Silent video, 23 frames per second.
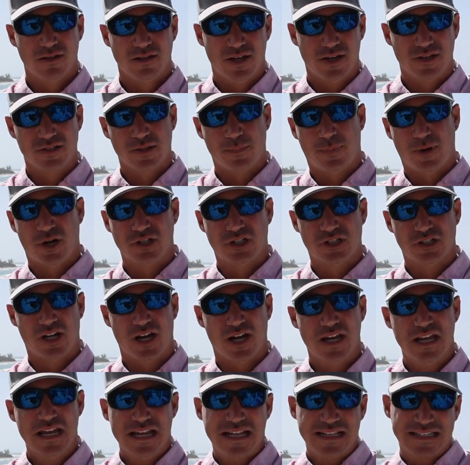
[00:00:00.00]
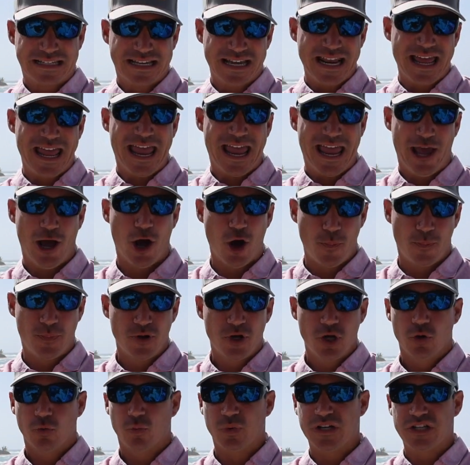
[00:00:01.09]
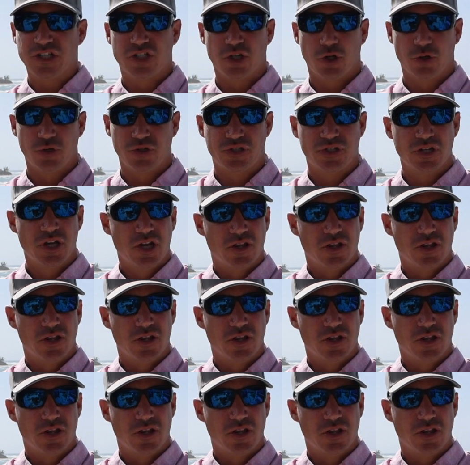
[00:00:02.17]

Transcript: Here's the punchline. It's gonna help reduce